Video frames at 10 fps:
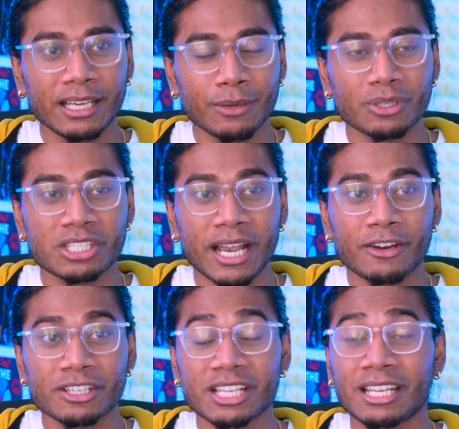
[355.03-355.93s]
get with
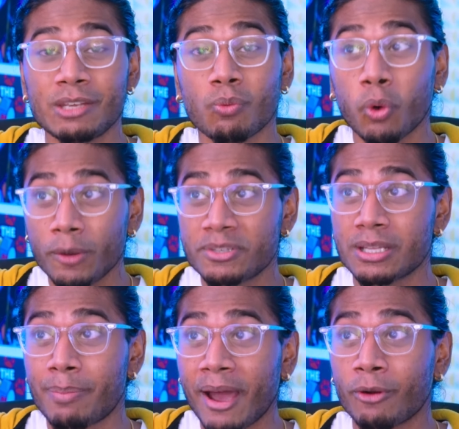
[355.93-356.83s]
Zygarde is that he warps
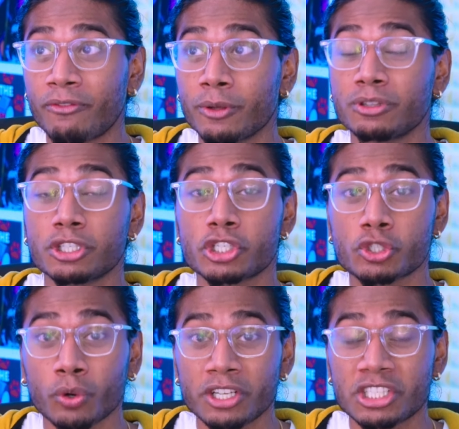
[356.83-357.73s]
the battlefield,
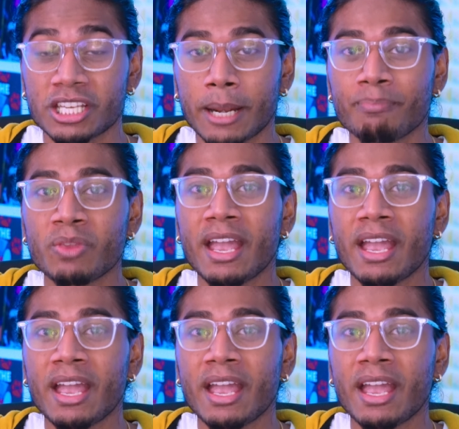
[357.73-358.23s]
distorts it,